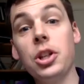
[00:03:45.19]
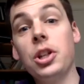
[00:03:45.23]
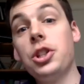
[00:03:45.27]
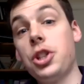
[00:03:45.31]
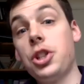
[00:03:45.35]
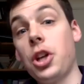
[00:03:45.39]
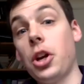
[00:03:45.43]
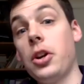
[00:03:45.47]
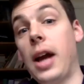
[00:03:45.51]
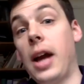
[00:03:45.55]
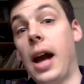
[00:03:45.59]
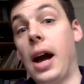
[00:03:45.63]
to
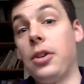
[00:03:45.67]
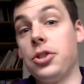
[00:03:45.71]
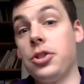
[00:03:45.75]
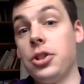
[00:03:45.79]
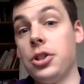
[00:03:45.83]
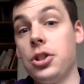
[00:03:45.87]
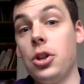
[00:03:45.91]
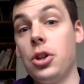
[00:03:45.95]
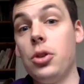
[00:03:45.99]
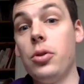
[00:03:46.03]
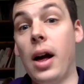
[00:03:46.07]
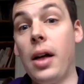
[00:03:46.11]
show you how to
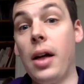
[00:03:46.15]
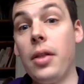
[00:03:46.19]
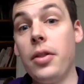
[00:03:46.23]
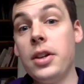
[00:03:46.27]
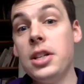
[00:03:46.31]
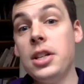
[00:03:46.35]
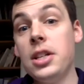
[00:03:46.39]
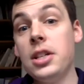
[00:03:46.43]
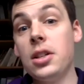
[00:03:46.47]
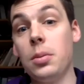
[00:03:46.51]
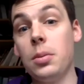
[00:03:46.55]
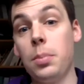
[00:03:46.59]
do that.
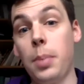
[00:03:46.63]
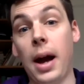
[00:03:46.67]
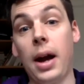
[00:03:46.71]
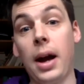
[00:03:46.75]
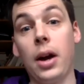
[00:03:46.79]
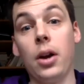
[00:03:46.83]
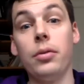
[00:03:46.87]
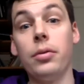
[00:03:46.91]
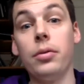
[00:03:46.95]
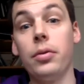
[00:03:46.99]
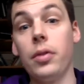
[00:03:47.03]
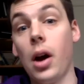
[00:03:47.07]
This is the
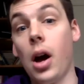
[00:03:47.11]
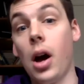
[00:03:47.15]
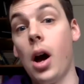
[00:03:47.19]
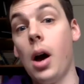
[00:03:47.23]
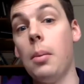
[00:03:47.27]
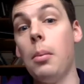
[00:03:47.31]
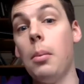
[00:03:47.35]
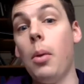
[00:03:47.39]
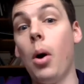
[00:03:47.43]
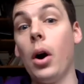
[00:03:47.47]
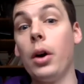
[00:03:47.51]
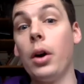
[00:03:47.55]
back of
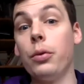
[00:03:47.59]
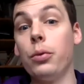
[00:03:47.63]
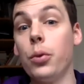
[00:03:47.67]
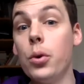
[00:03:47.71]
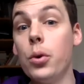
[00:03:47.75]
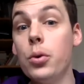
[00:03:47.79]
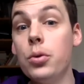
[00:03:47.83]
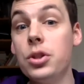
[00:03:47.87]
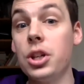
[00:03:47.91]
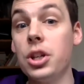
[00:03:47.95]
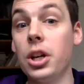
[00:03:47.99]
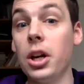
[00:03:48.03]
my
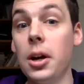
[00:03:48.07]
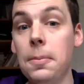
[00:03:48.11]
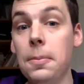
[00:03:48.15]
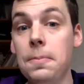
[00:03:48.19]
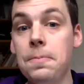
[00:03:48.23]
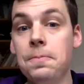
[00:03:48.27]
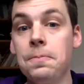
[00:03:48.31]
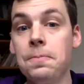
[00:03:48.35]
router,